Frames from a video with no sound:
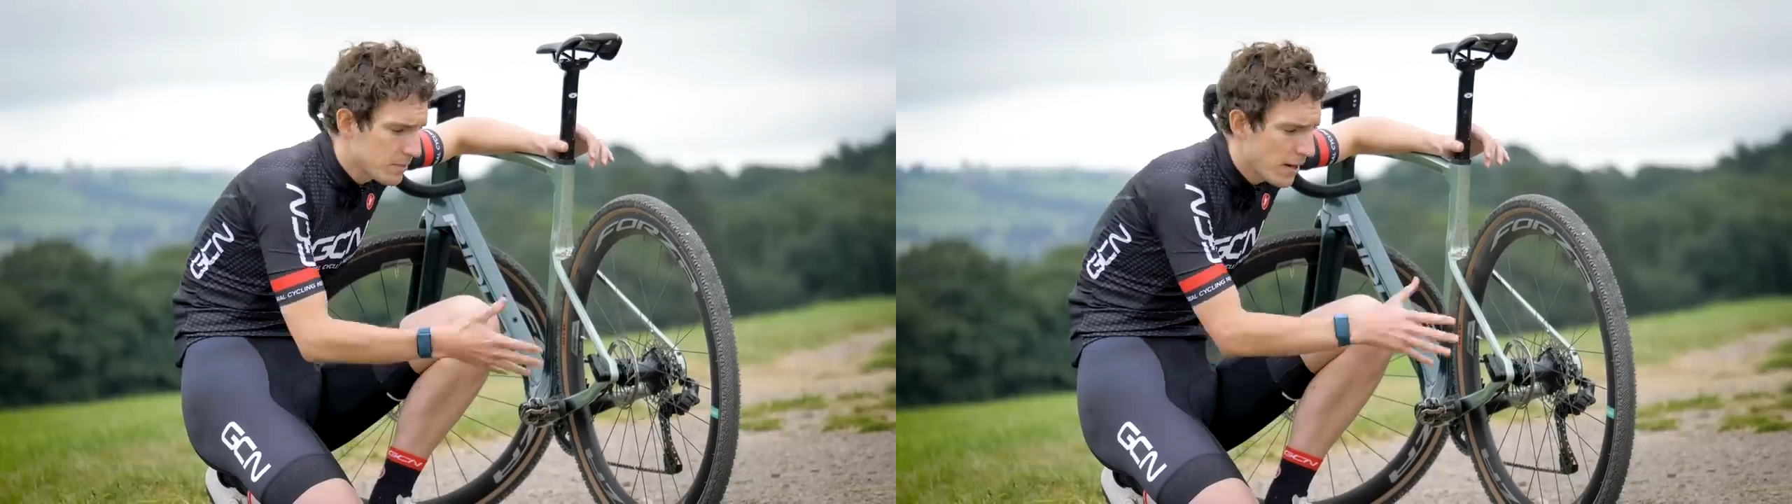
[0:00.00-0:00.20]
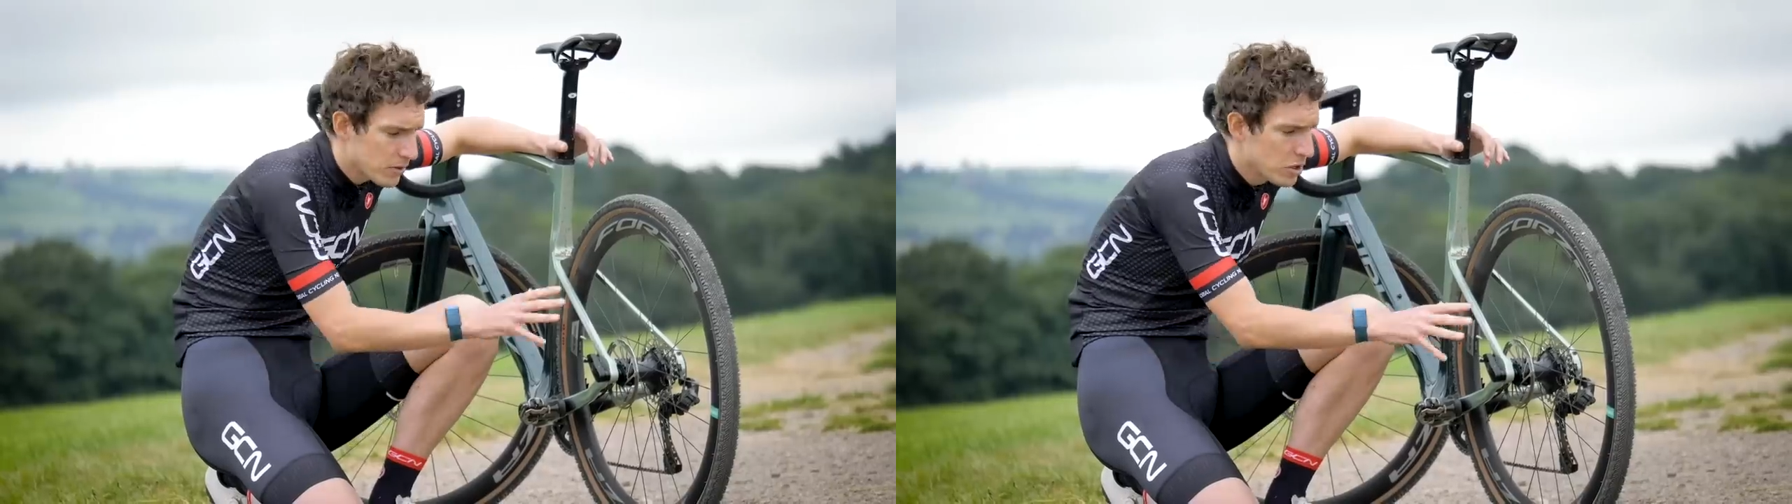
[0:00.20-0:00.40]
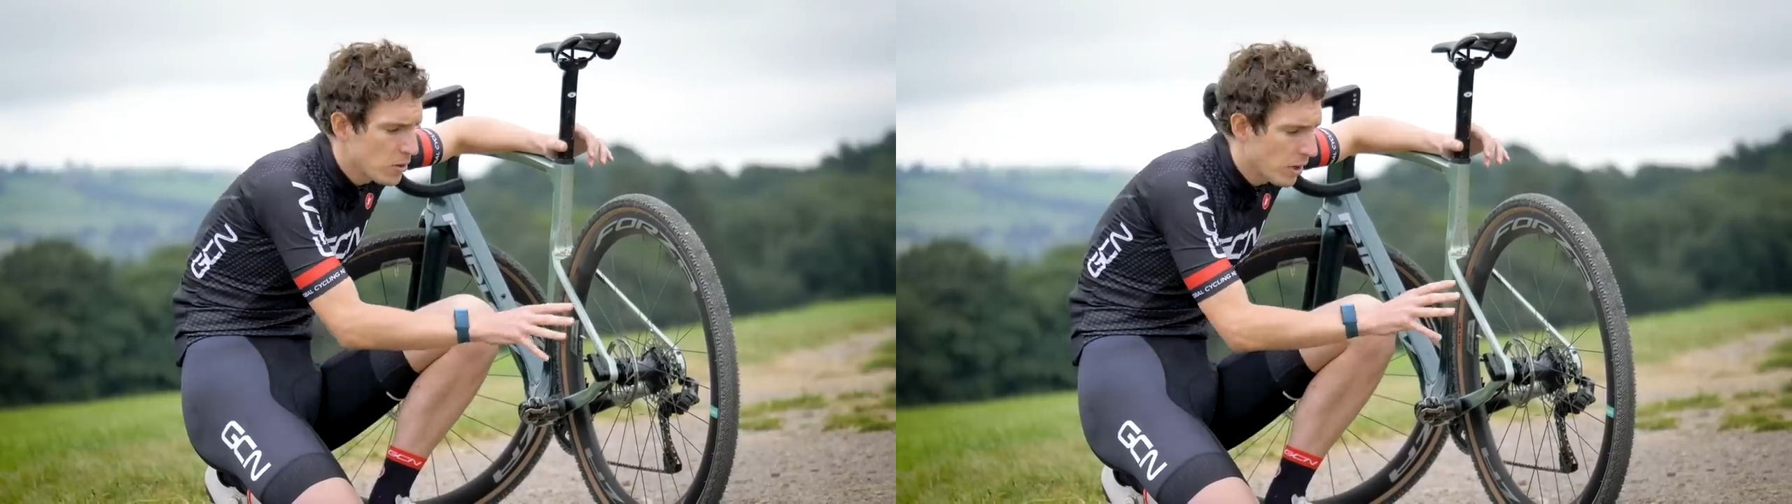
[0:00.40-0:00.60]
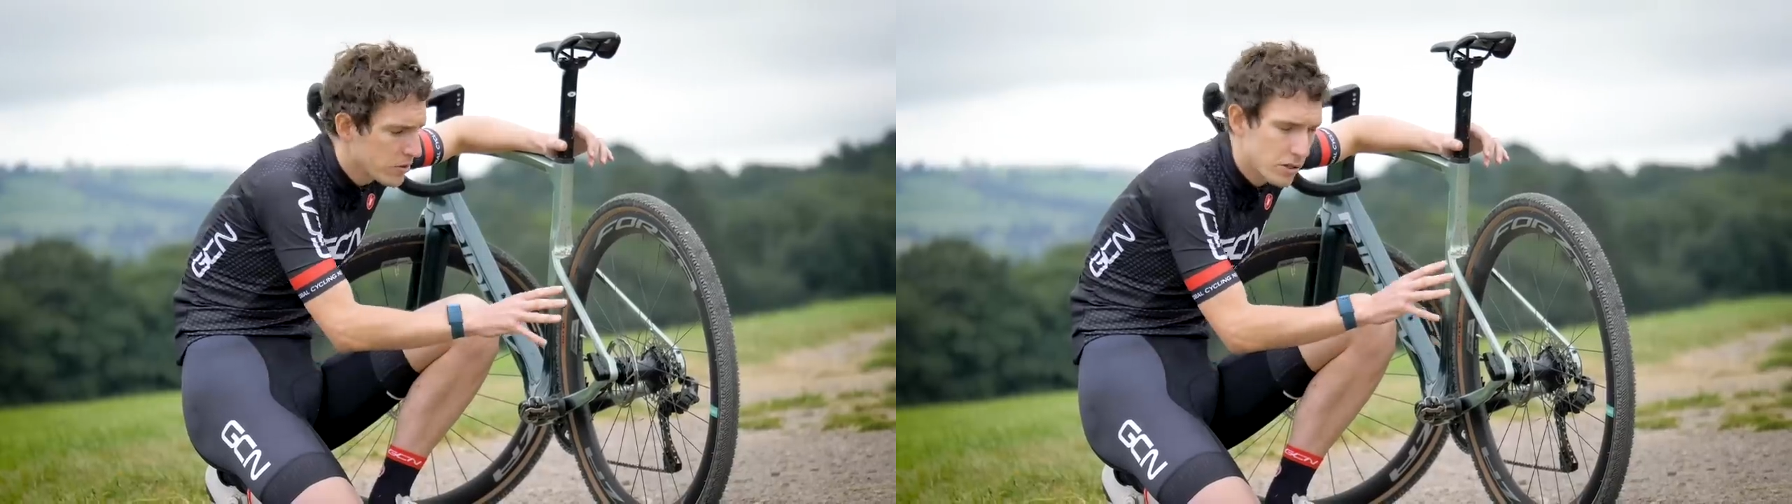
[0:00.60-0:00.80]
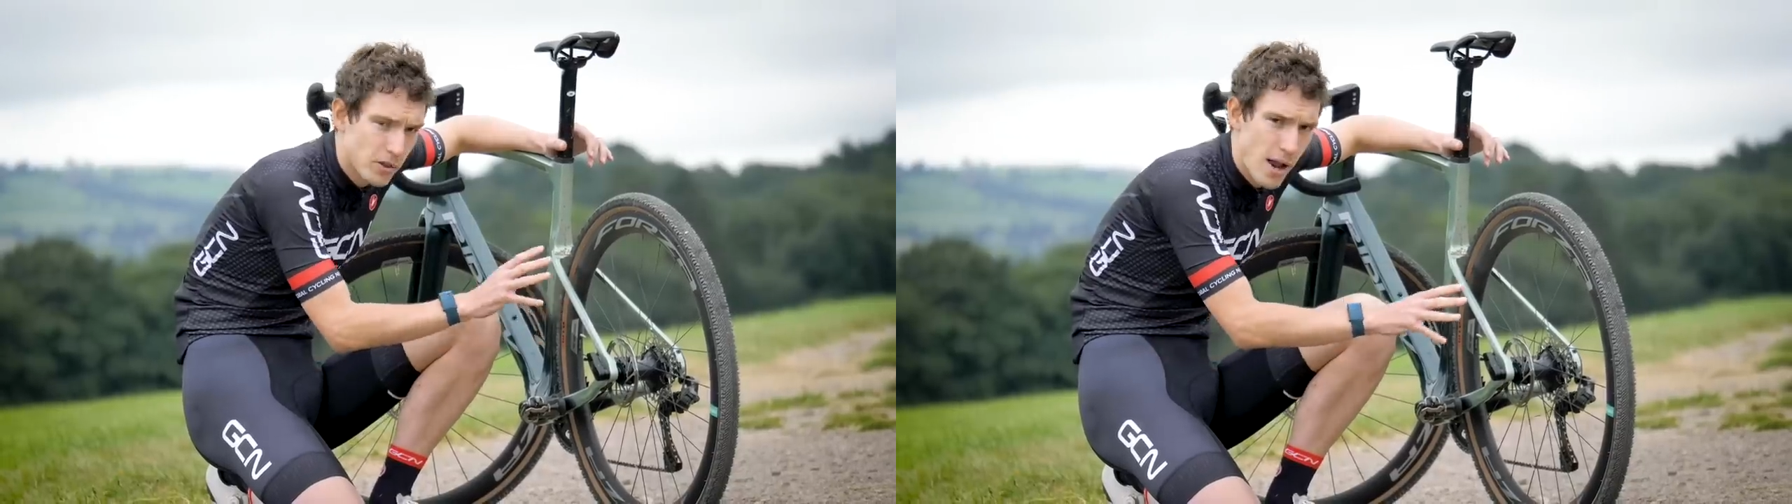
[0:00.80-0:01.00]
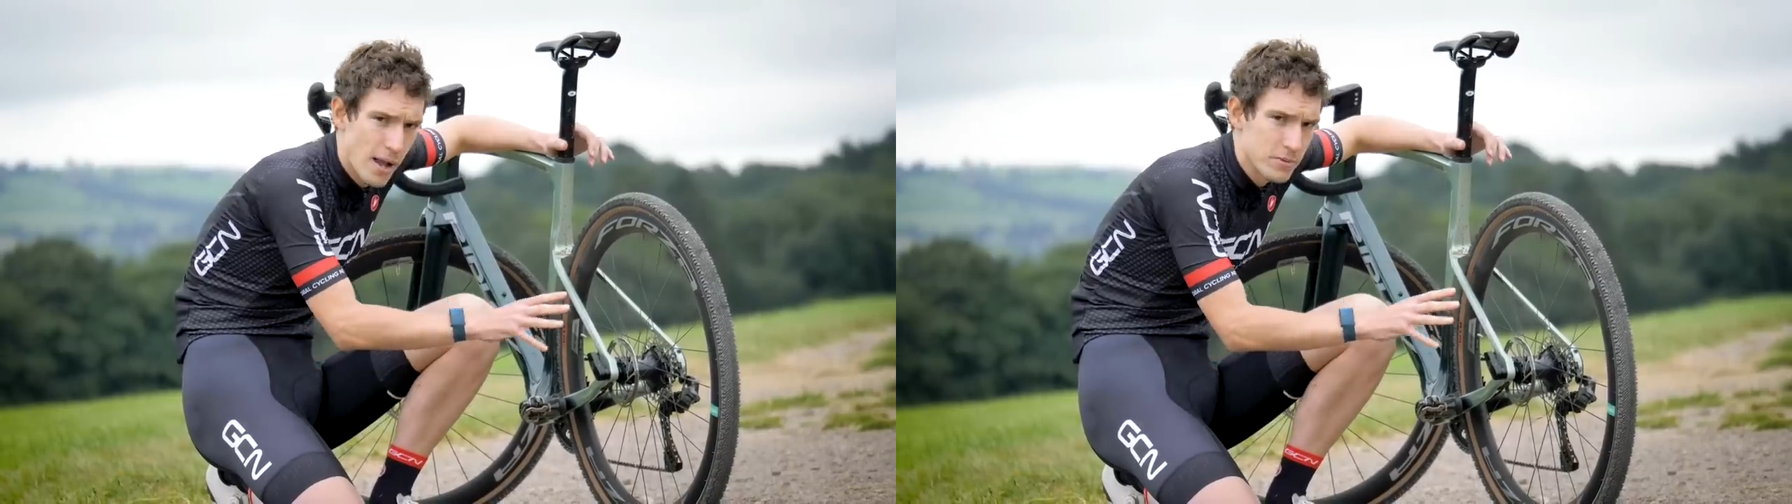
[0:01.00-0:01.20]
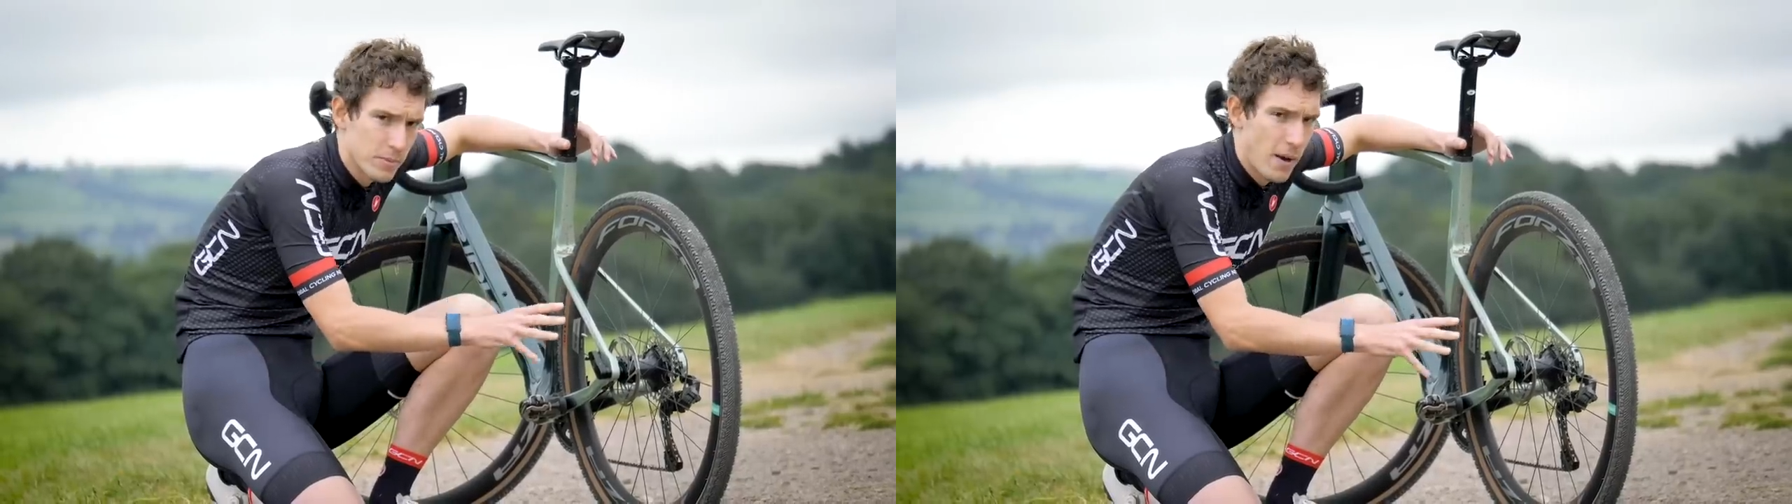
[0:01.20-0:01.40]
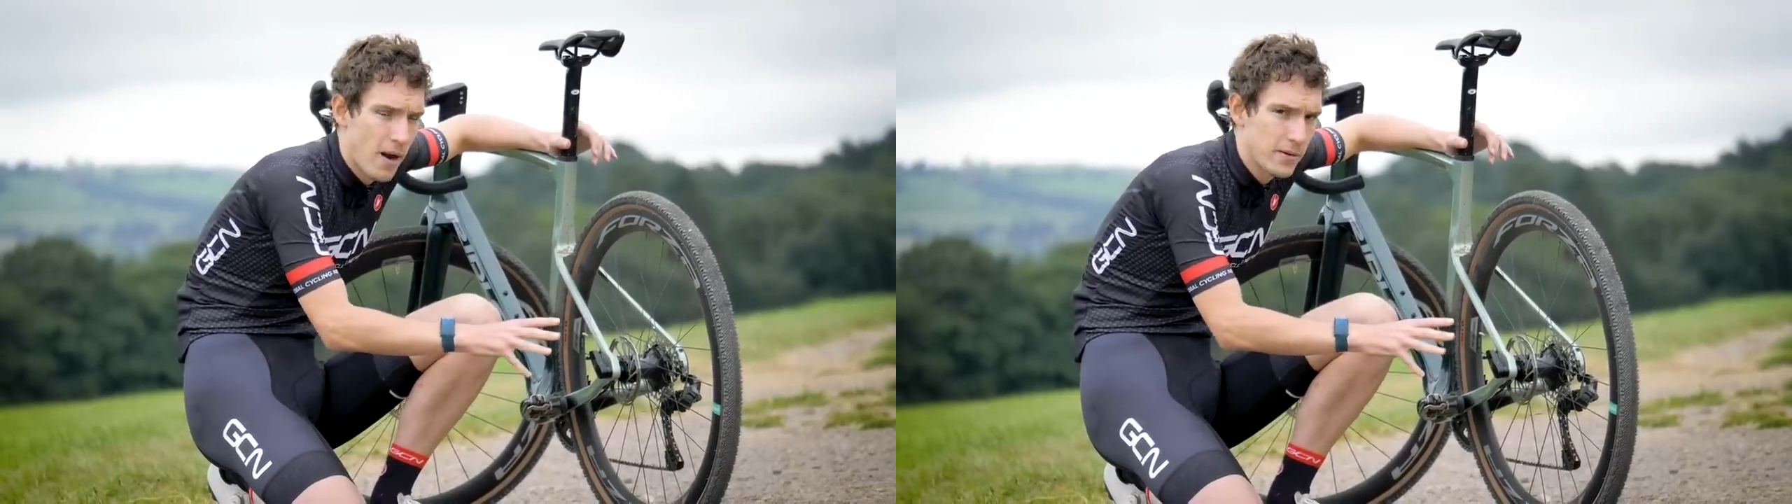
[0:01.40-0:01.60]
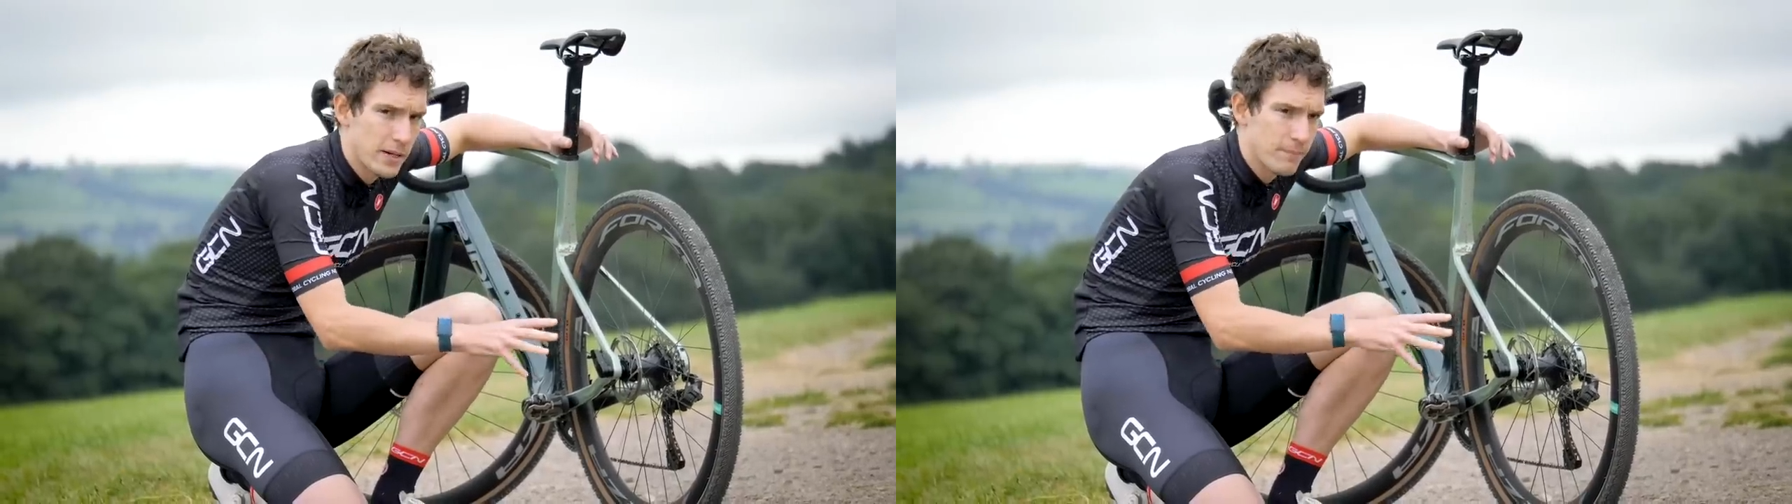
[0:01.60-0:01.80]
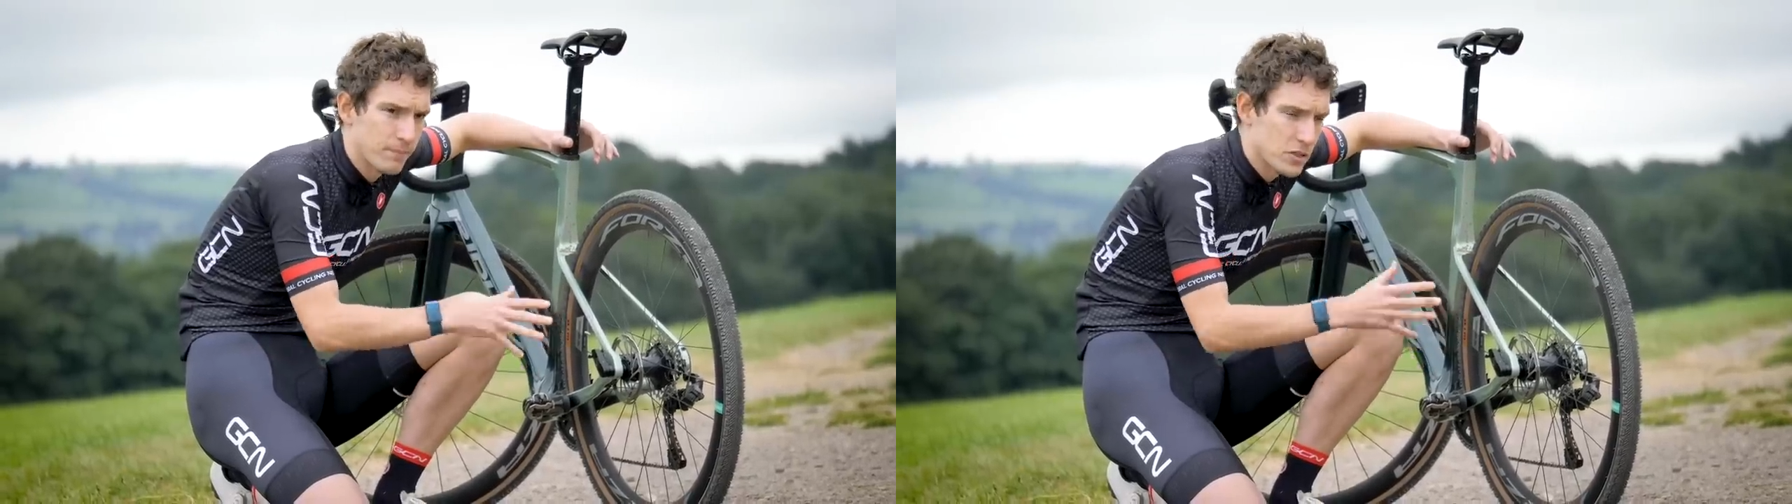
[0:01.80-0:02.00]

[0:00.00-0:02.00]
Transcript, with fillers: It's about 200 grams apparently.